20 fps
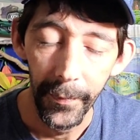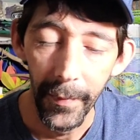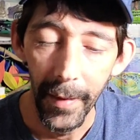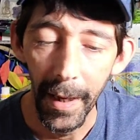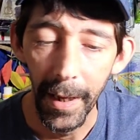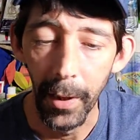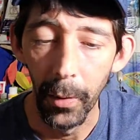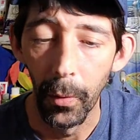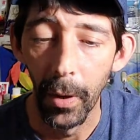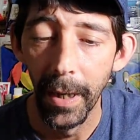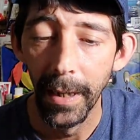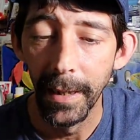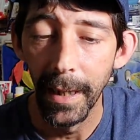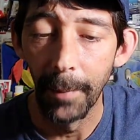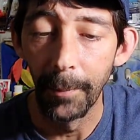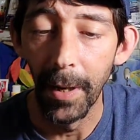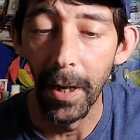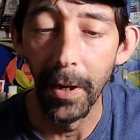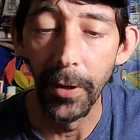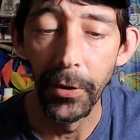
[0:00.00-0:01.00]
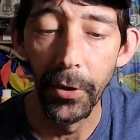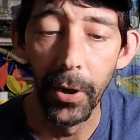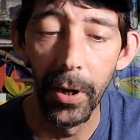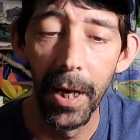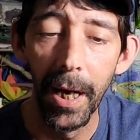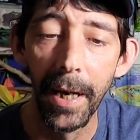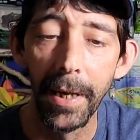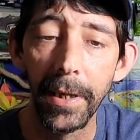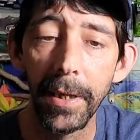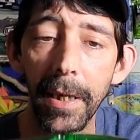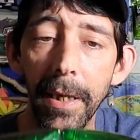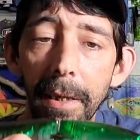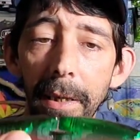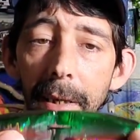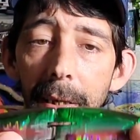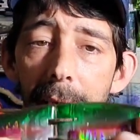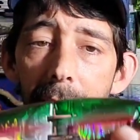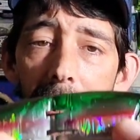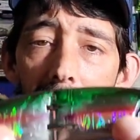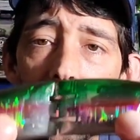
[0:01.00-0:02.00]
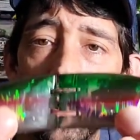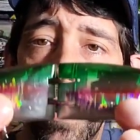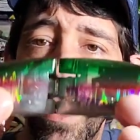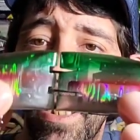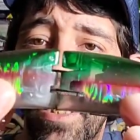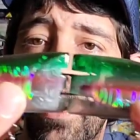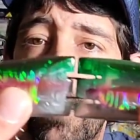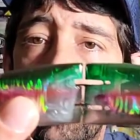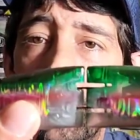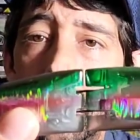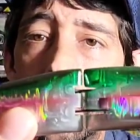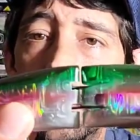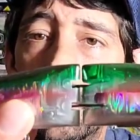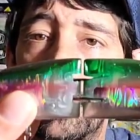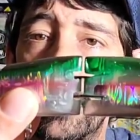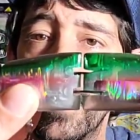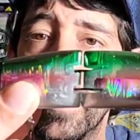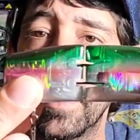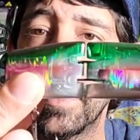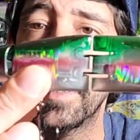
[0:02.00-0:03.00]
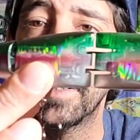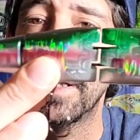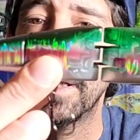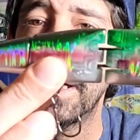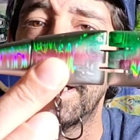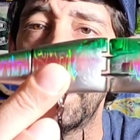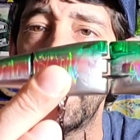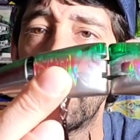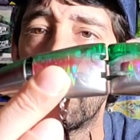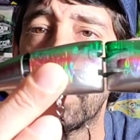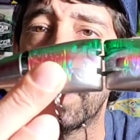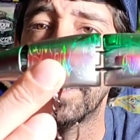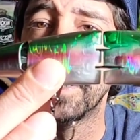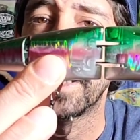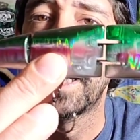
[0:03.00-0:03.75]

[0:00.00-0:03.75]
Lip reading: Anyways, I'm not sure how you get the tail out, but anyways,